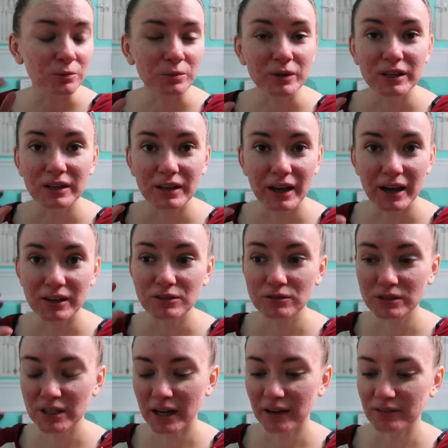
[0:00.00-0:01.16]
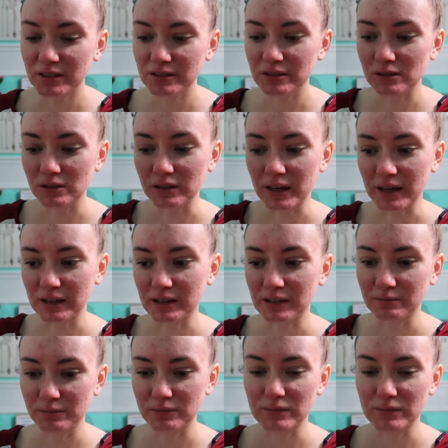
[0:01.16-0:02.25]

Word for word: we used to have these little like